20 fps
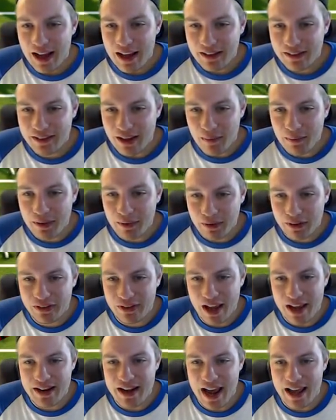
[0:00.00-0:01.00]
Something was
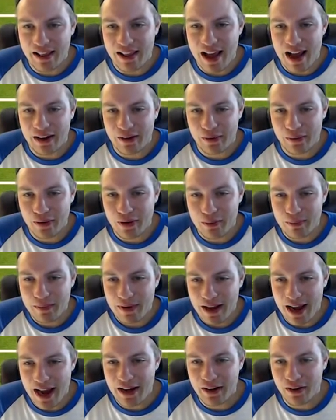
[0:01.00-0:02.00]
said in that locker room.
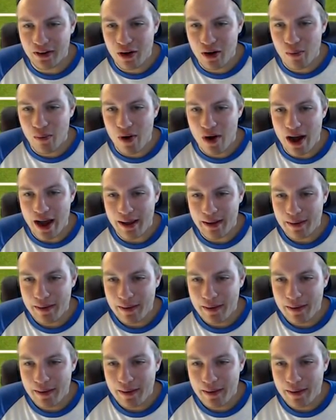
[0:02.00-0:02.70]
I don't know what.